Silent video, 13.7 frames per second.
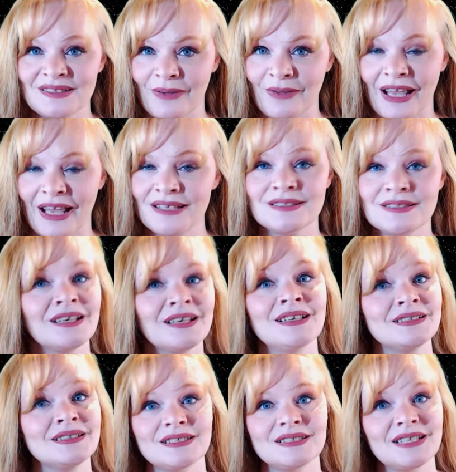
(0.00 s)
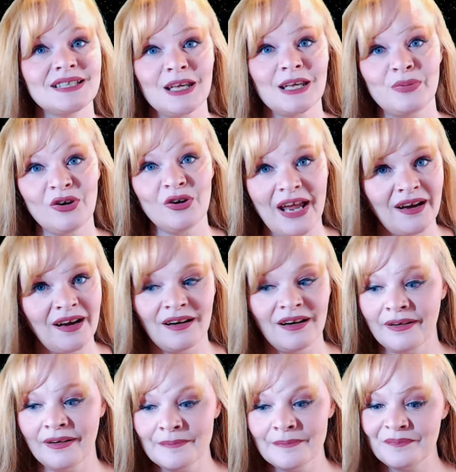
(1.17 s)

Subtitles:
ways to keep your hair,